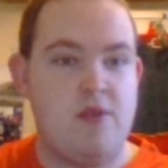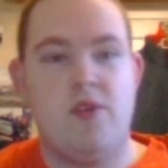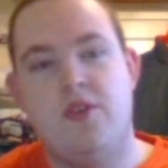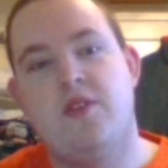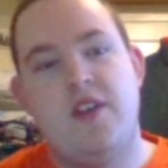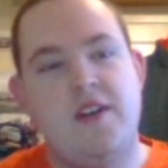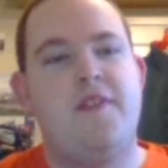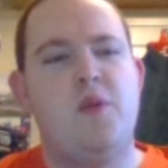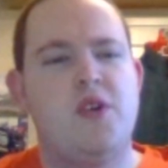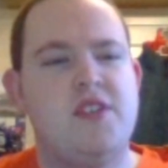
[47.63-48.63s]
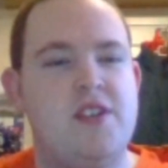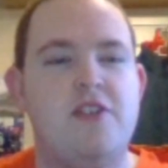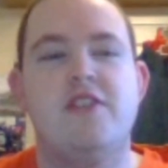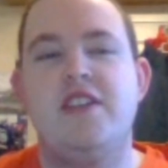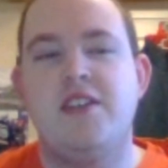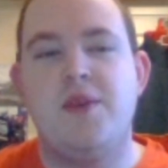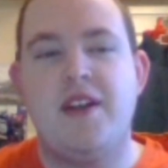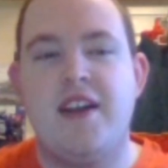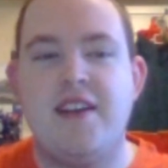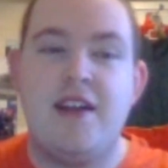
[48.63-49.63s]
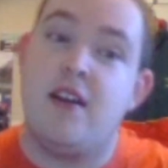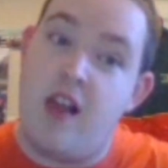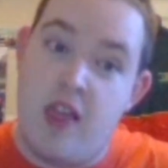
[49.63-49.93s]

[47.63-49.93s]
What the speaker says: or if you're watching it already in 2018